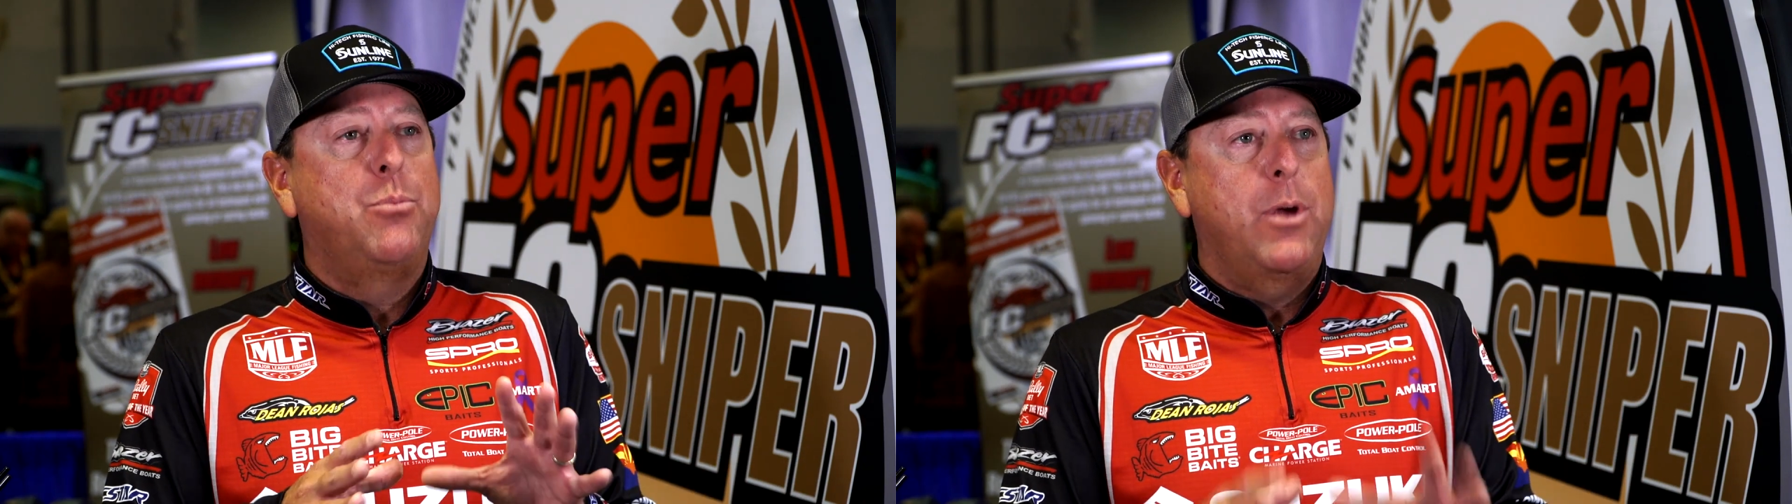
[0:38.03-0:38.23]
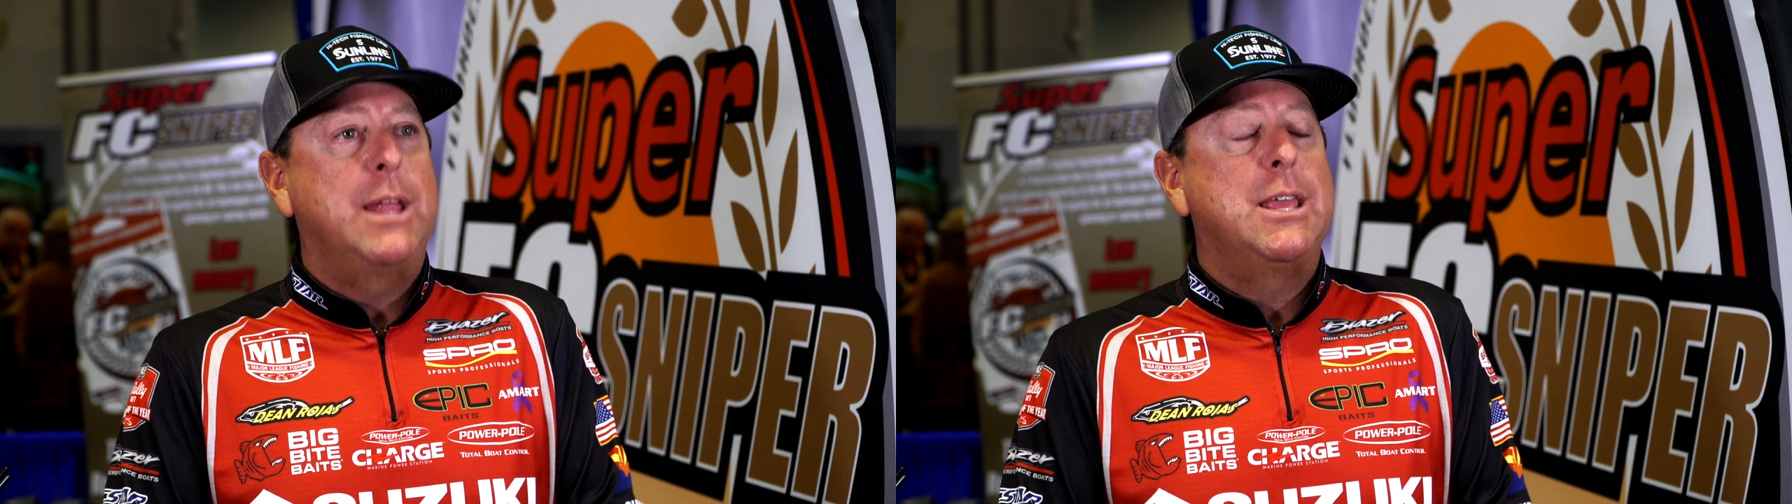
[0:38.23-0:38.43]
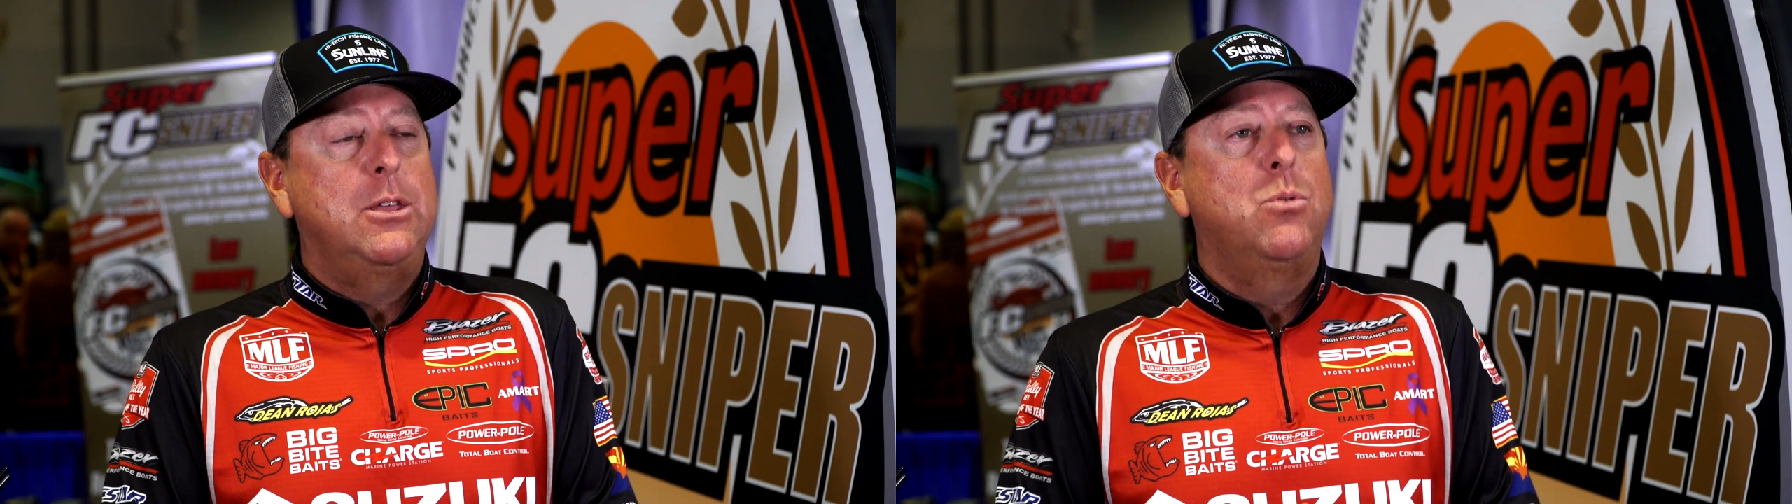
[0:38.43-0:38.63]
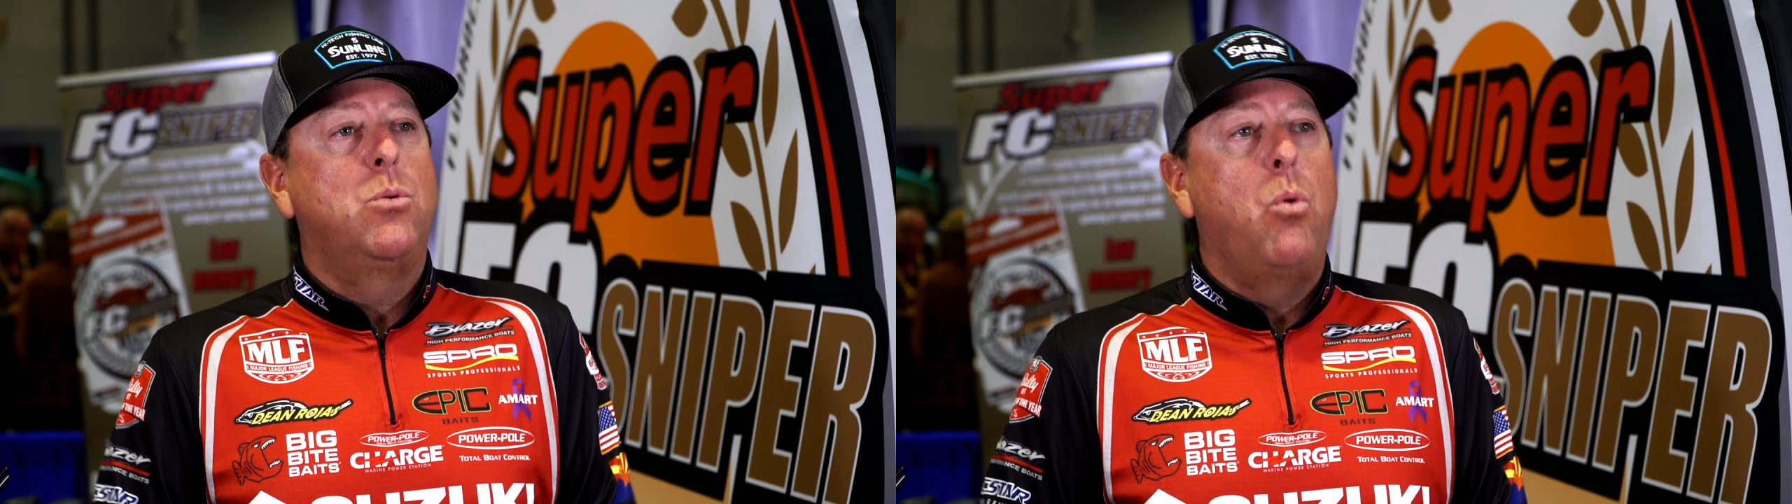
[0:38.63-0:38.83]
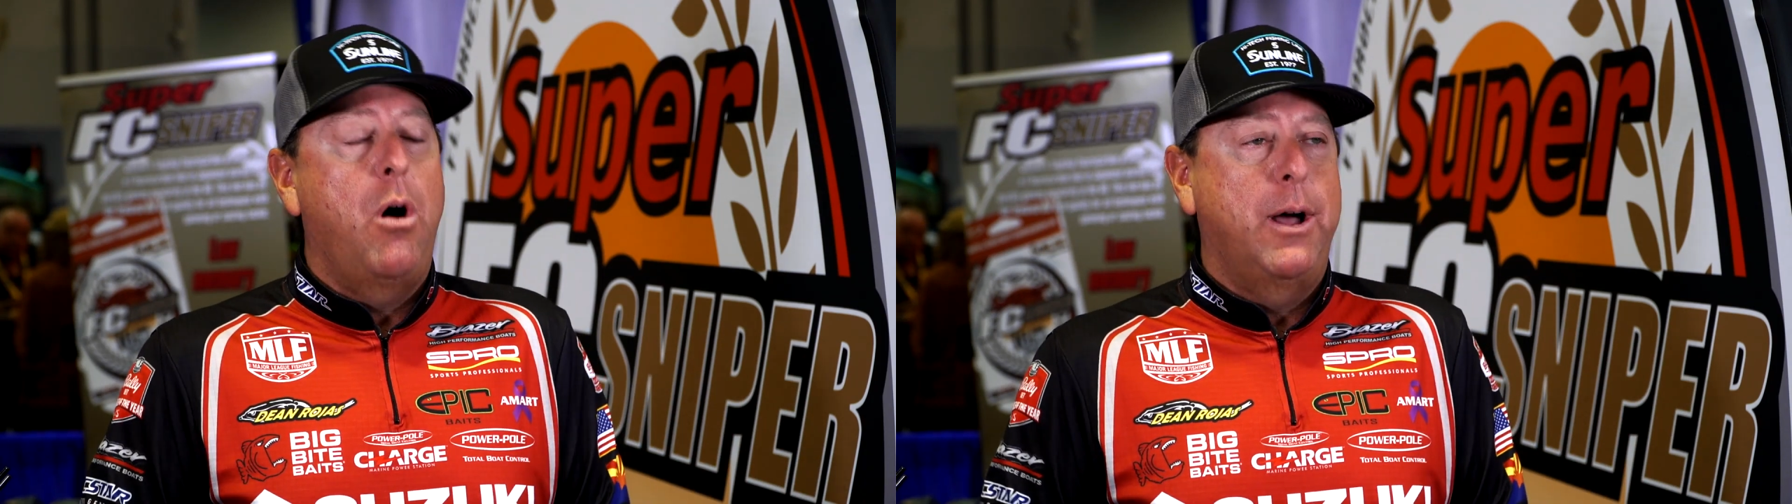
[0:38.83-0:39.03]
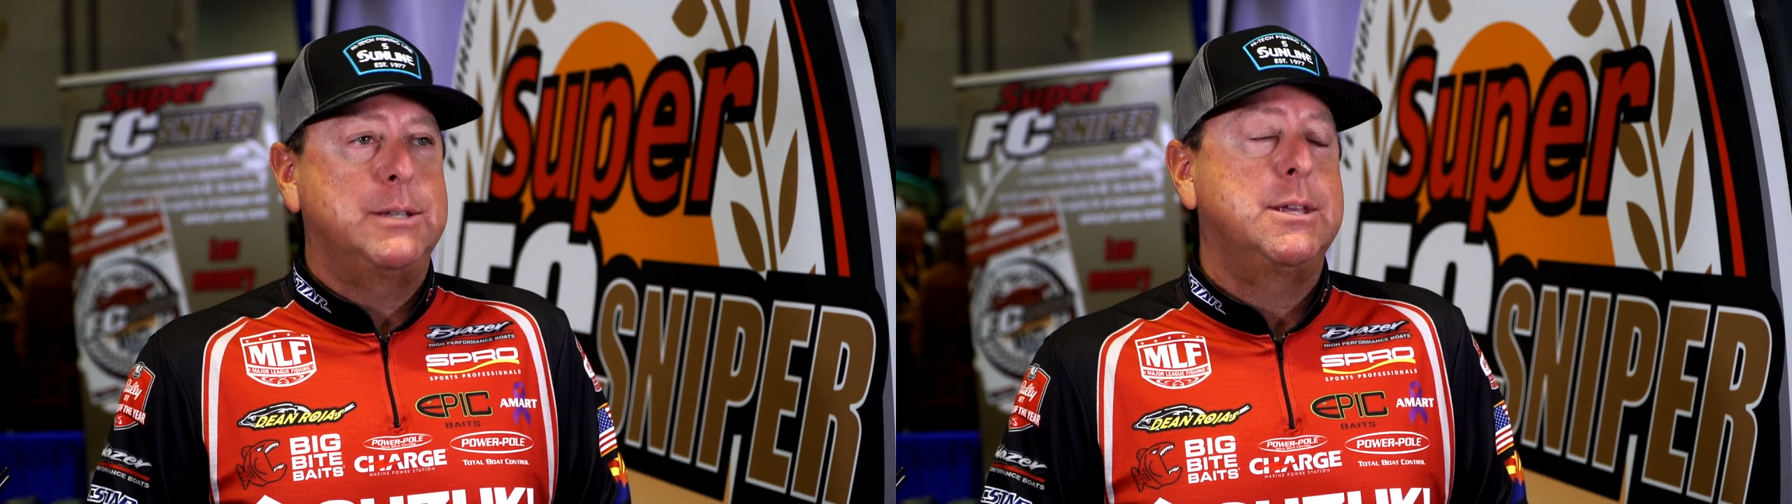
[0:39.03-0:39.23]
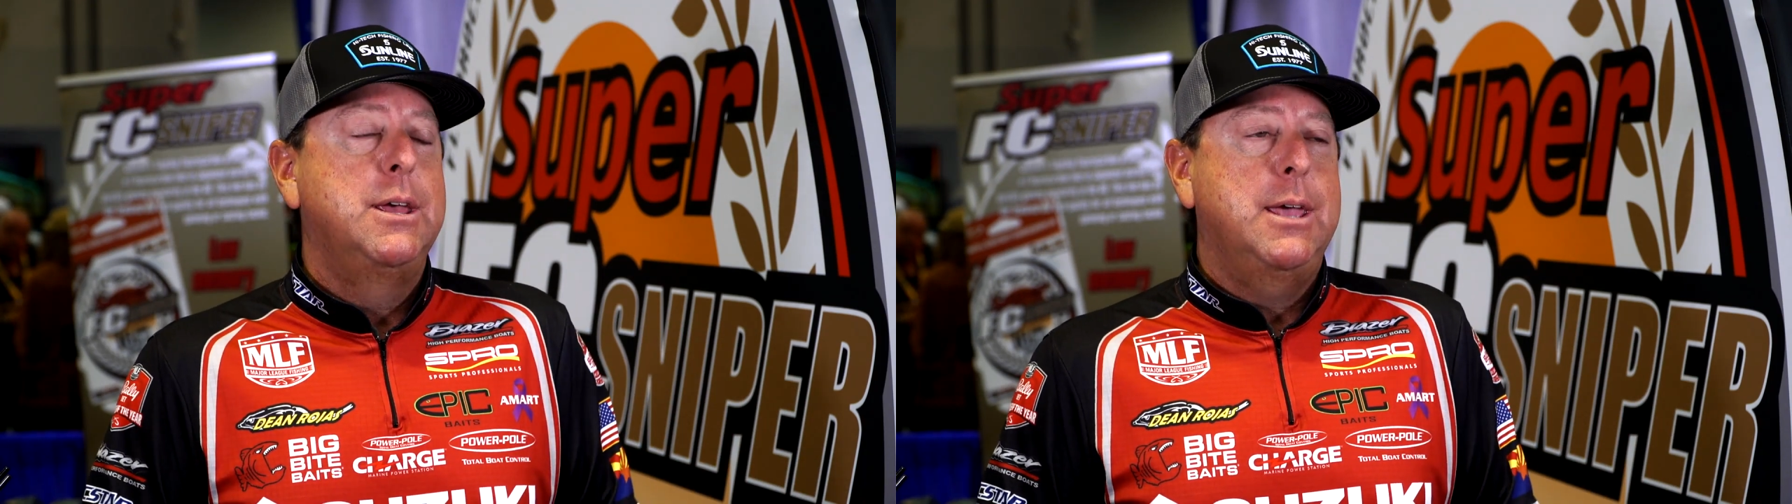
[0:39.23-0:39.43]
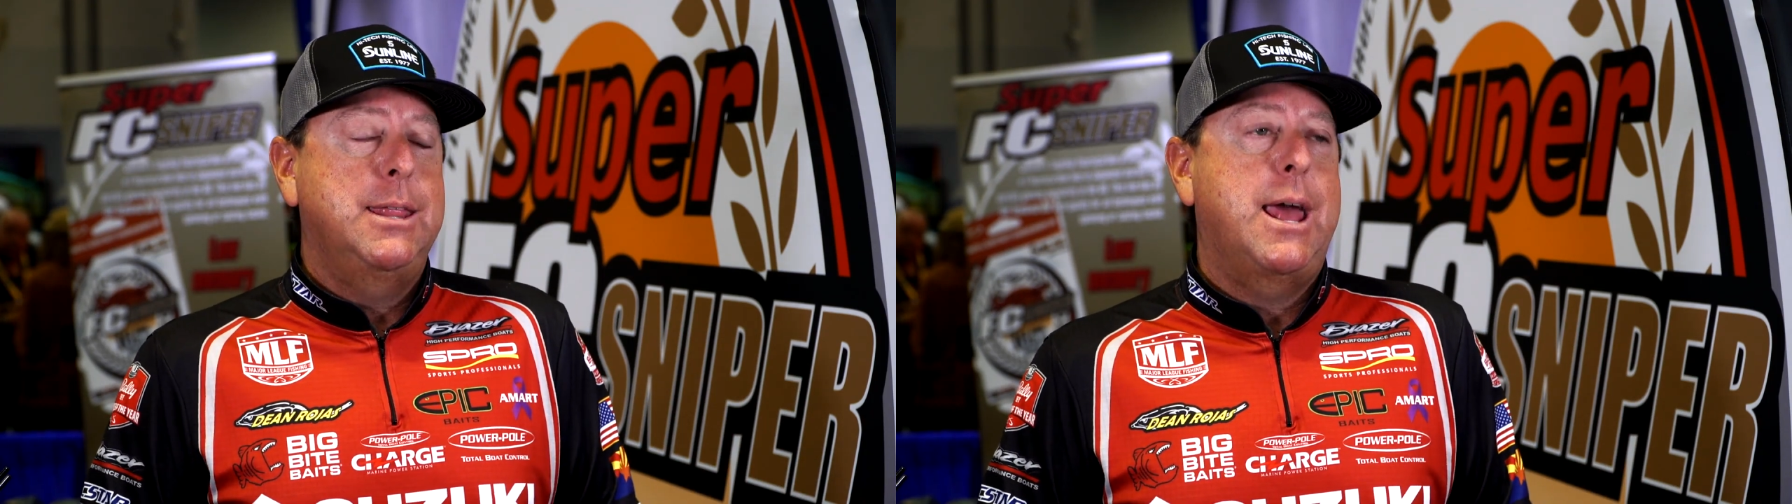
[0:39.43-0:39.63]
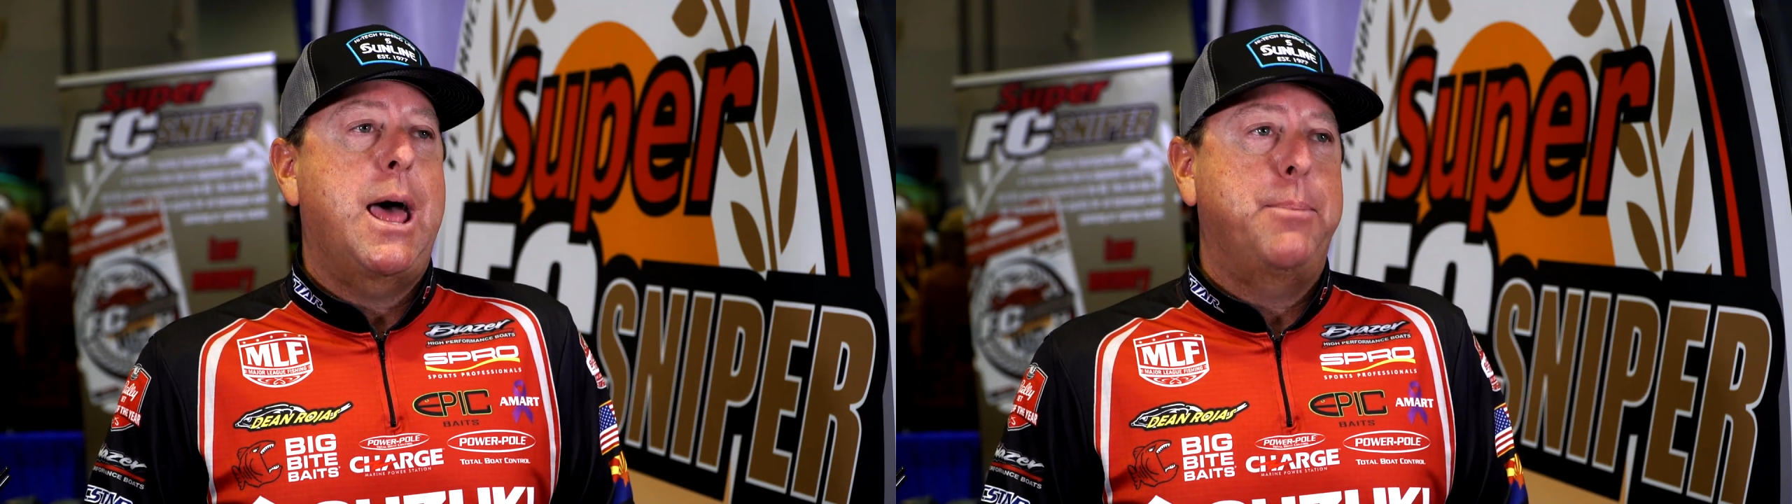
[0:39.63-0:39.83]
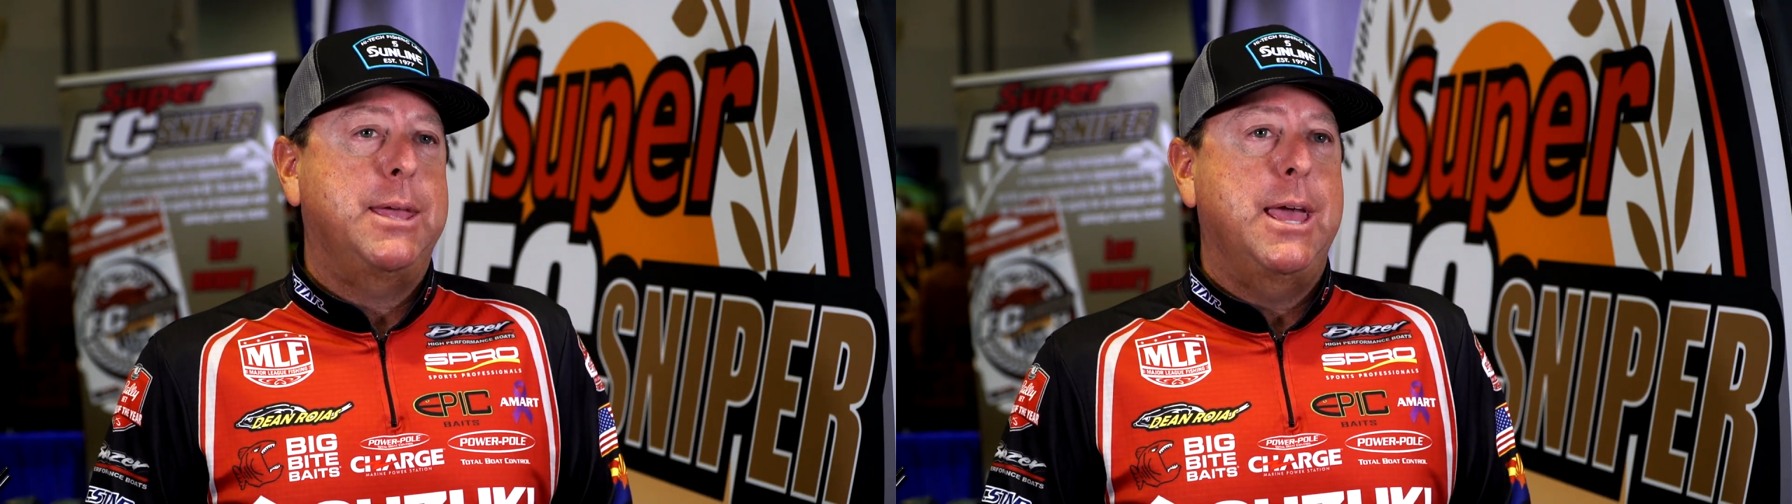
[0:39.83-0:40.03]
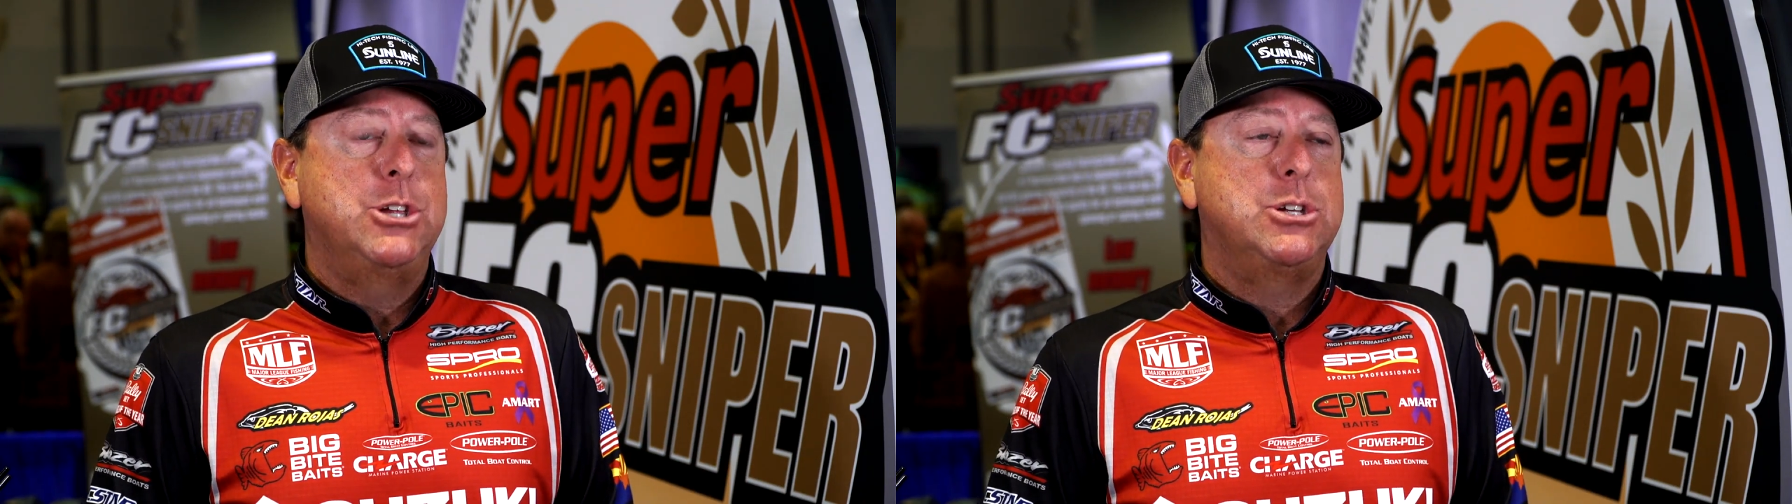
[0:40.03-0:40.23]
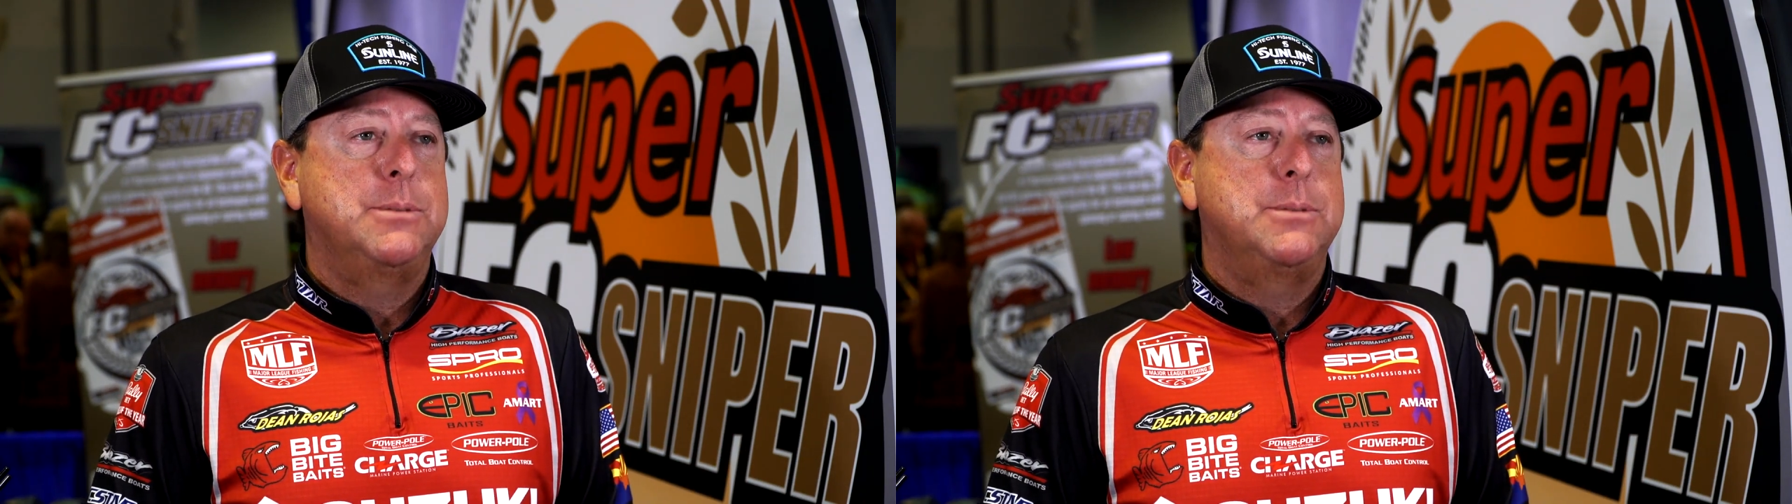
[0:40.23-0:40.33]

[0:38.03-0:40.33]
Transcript: braid that you would want in that application.